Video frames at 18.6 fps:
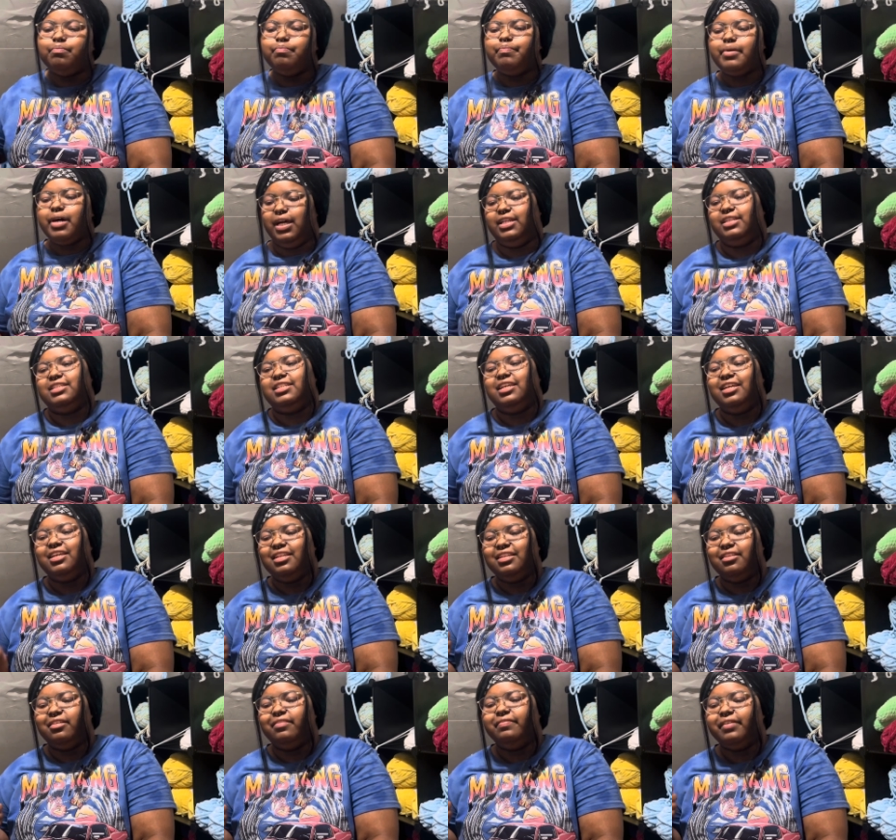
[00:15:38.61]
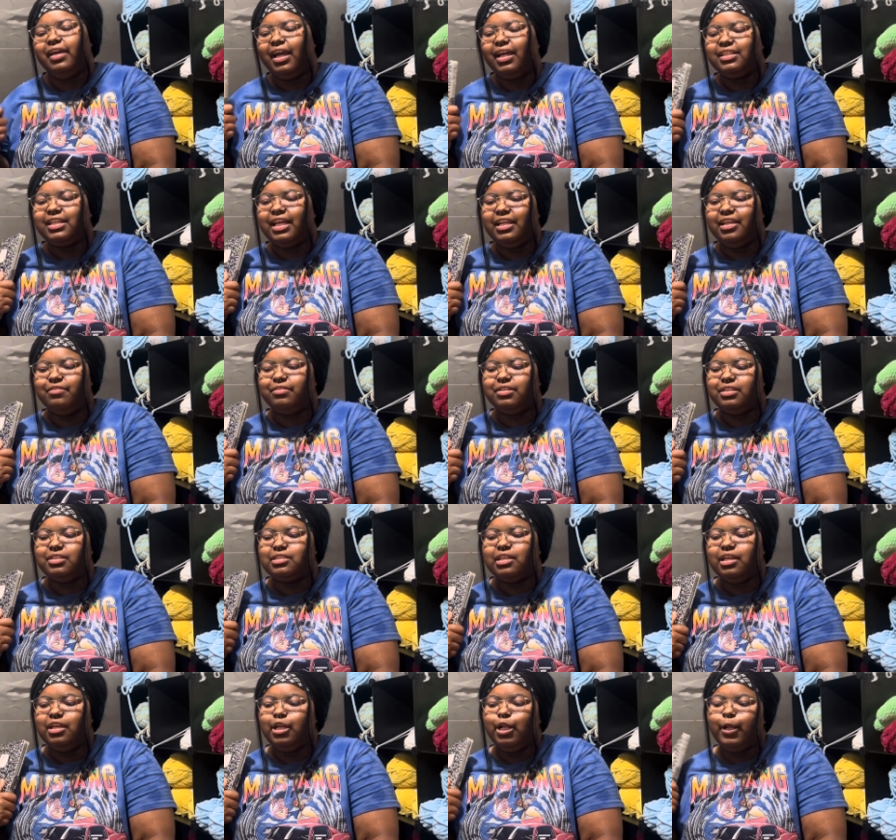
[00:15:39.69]
But the fact that it was
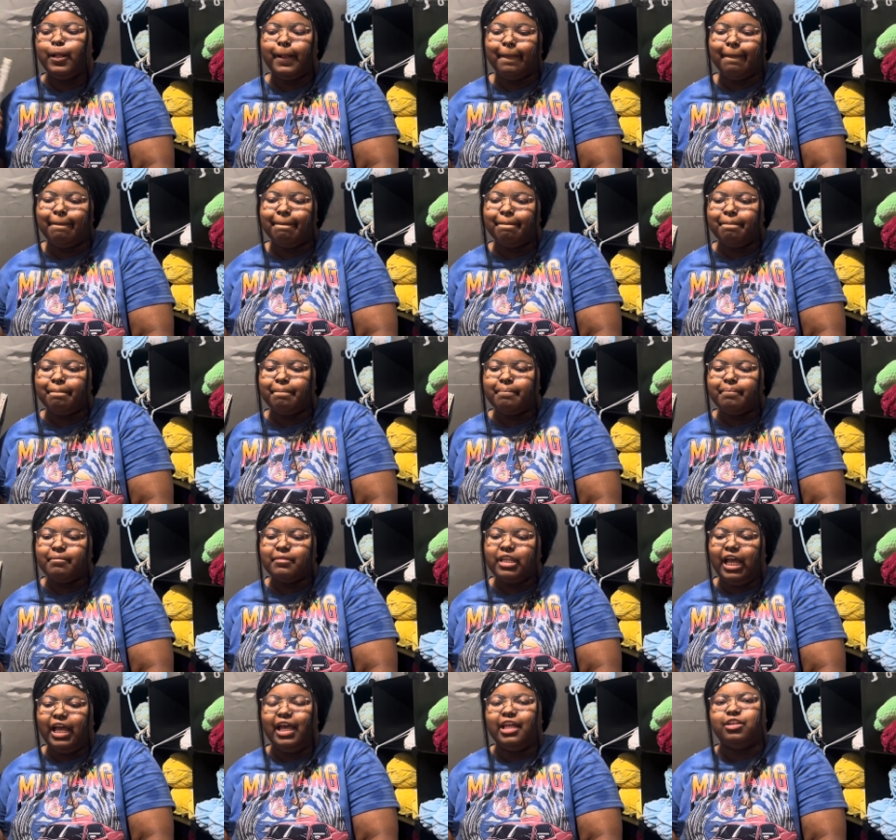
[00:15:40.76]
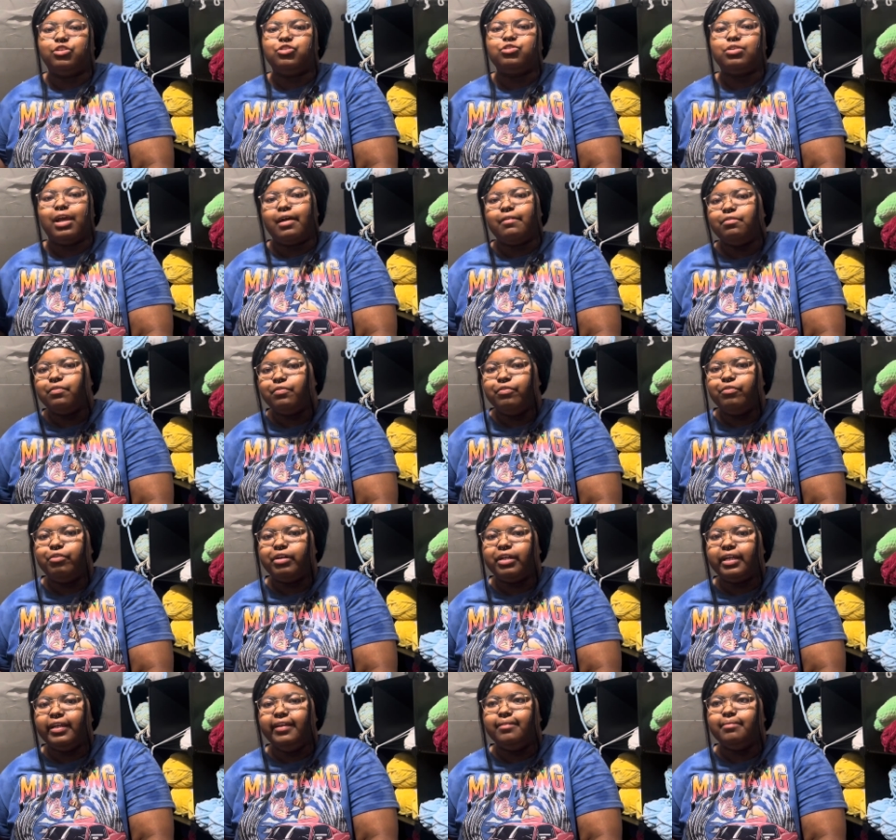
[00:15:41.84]
I had to travel
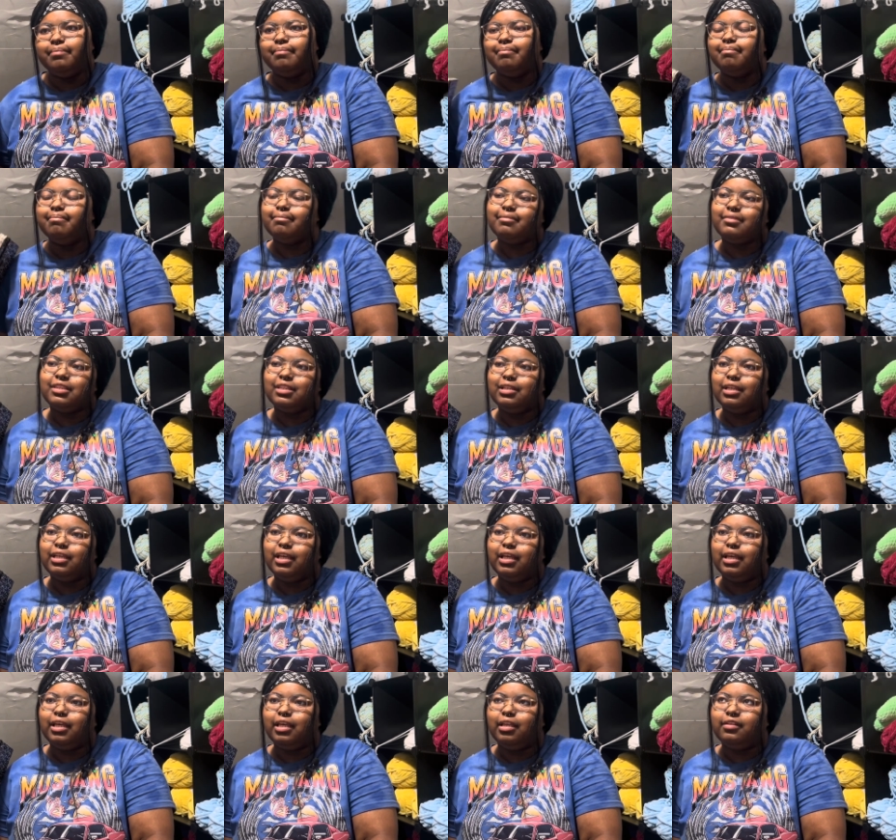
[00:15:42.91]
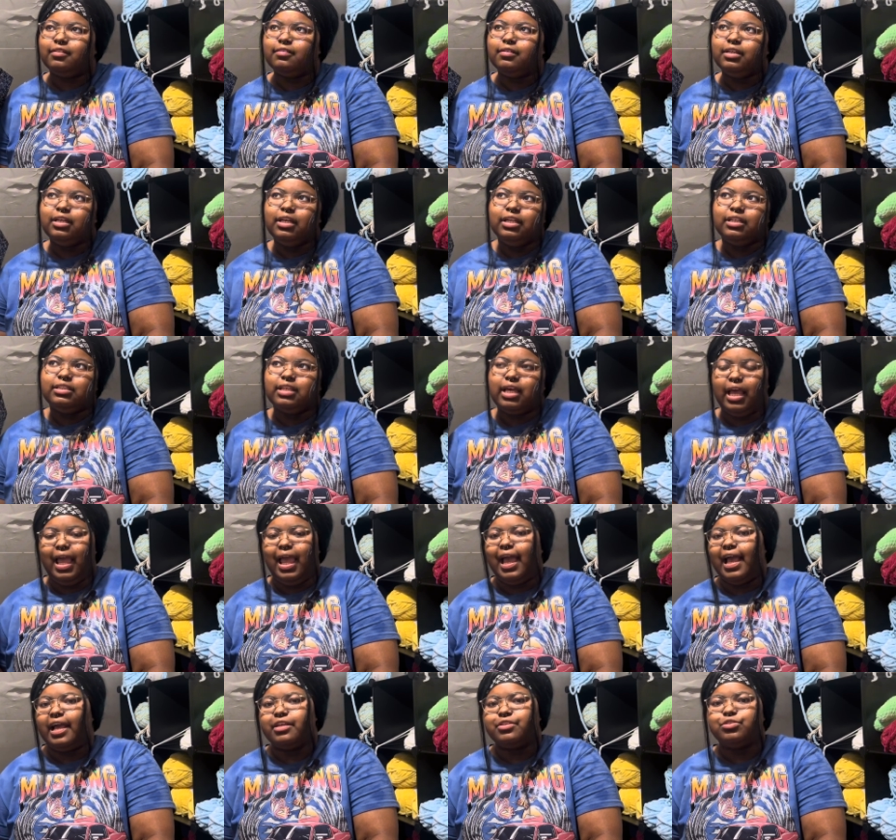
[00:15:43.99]
for it and the
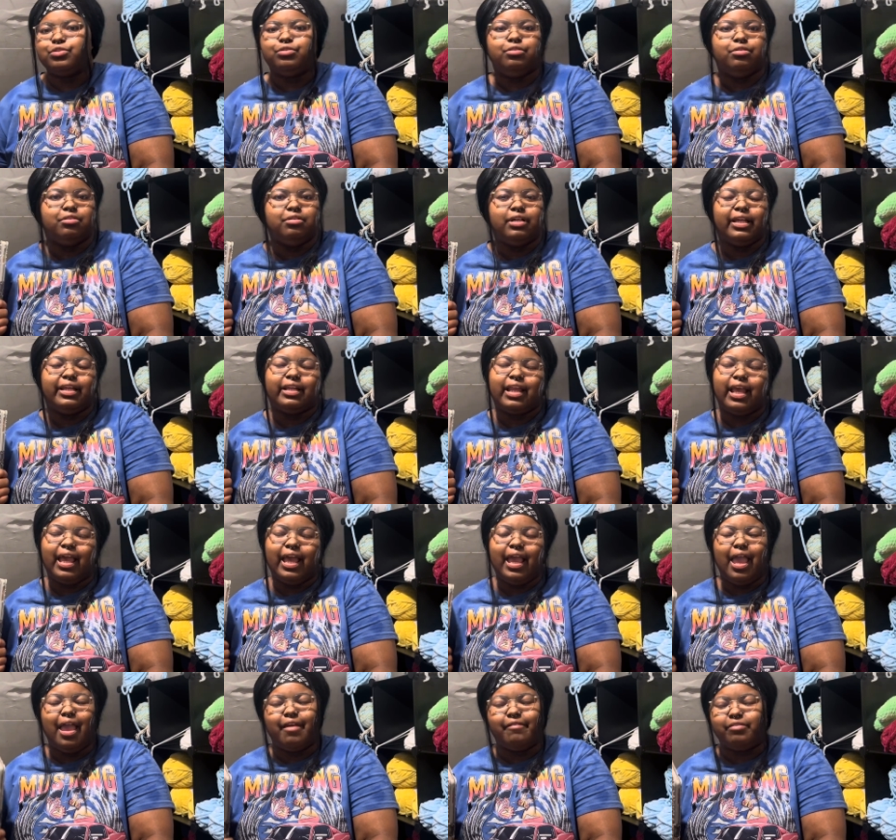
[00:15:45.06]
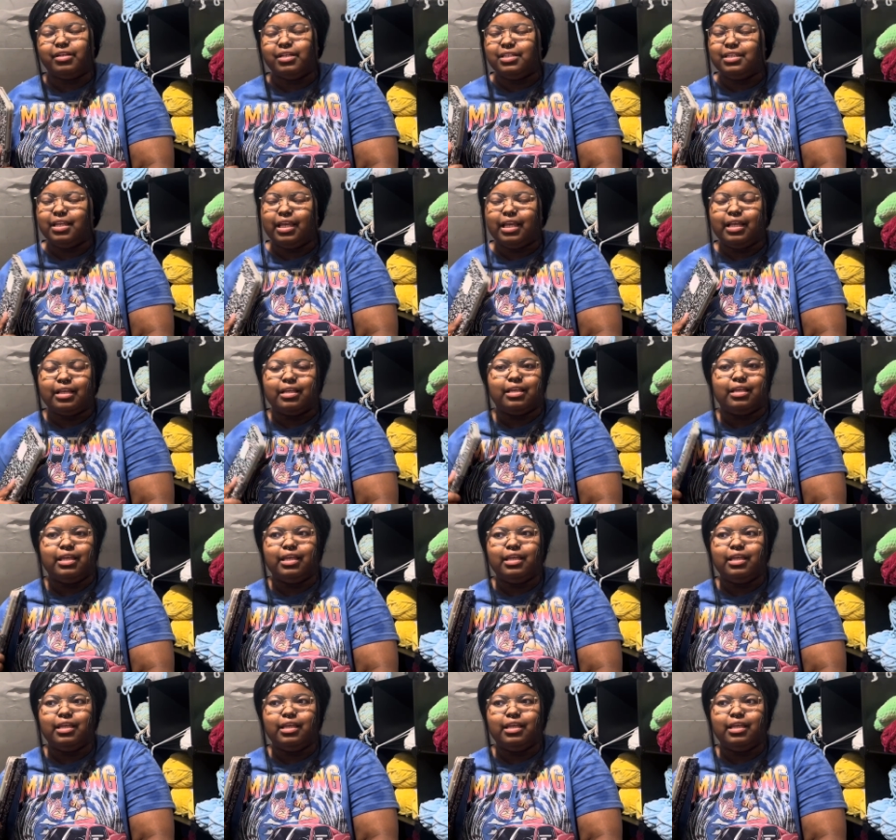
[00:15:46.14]
hassle and everything.